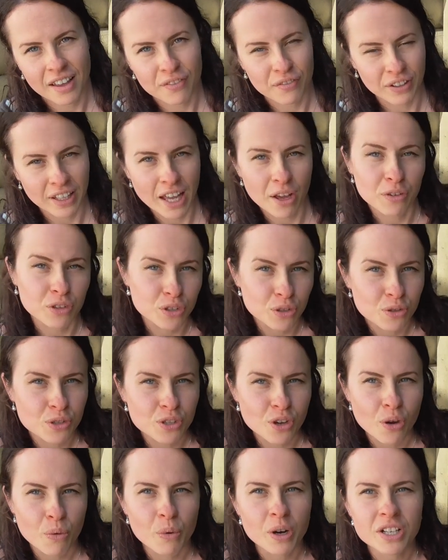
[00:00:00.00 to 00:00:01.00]
if allowed to do
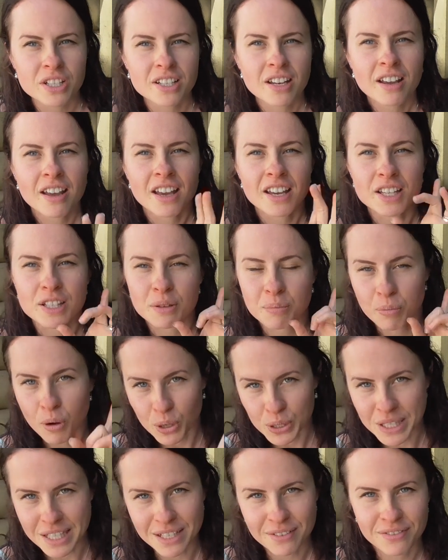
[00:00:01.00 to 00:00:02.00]
so, which is a
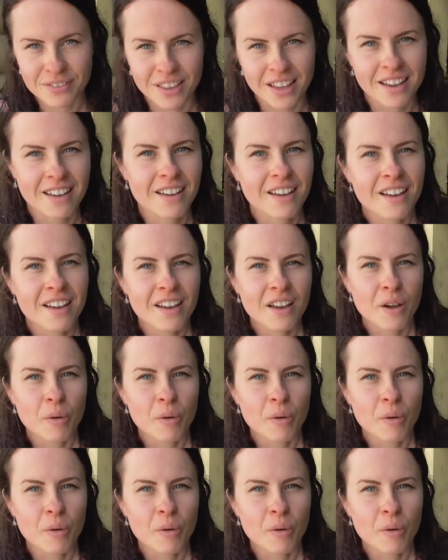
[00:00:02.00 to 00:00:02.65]
positive thing